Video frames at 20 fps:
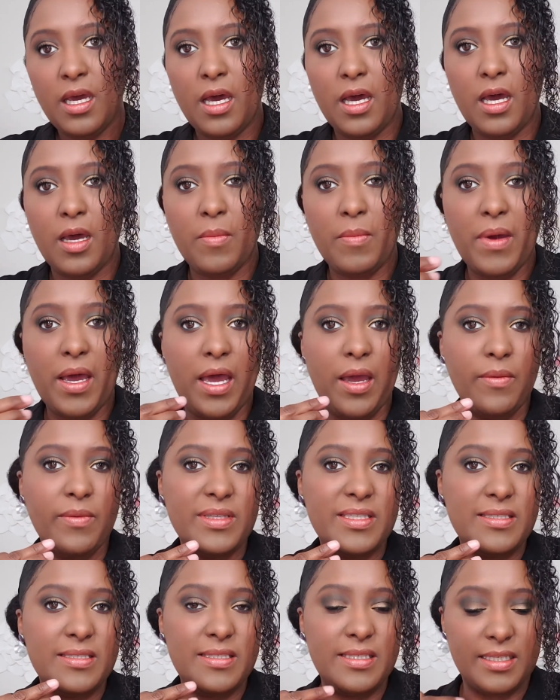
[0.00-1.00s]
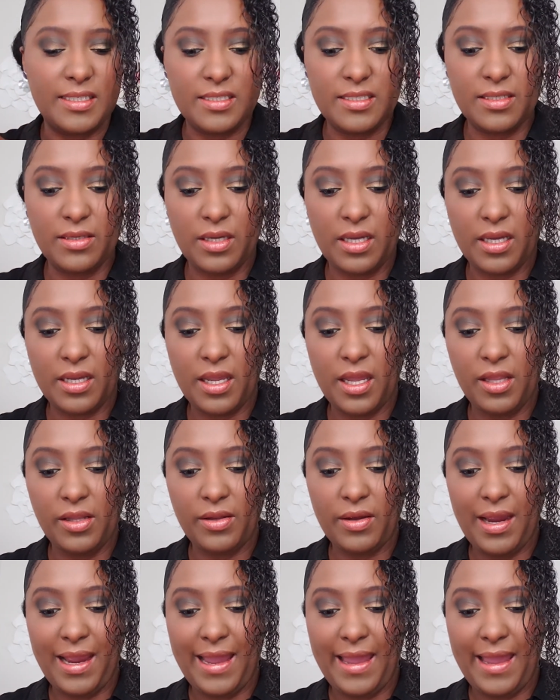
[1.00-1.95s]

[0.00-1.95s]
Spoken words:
I would stick to a color